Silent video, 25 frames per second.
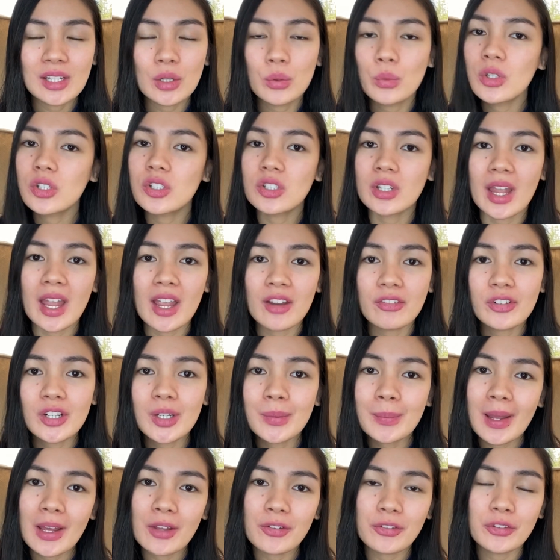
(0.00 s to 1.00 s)
now whichever
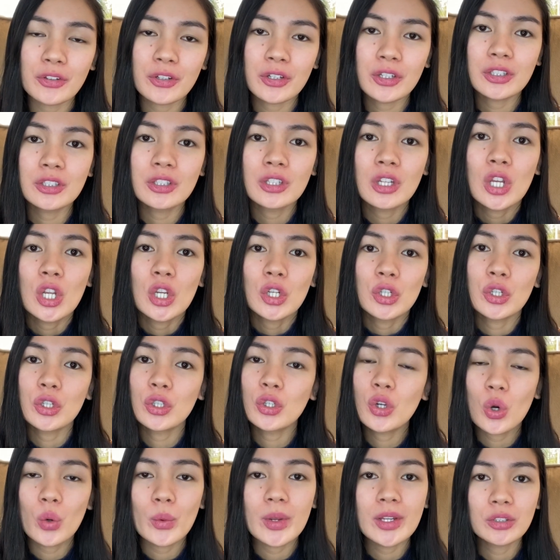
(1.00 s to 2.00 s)
method you're
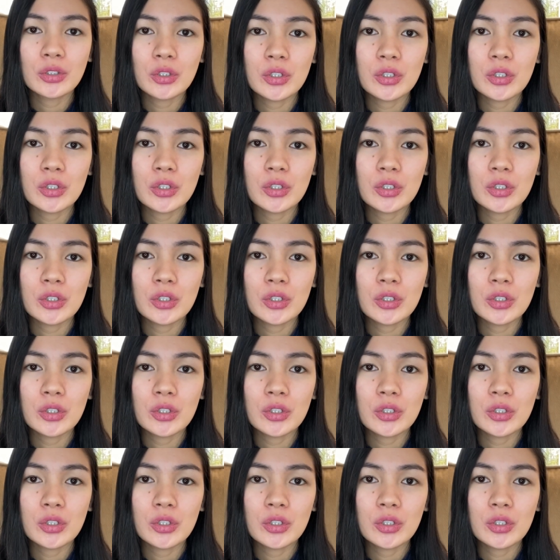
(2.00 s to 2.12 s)
going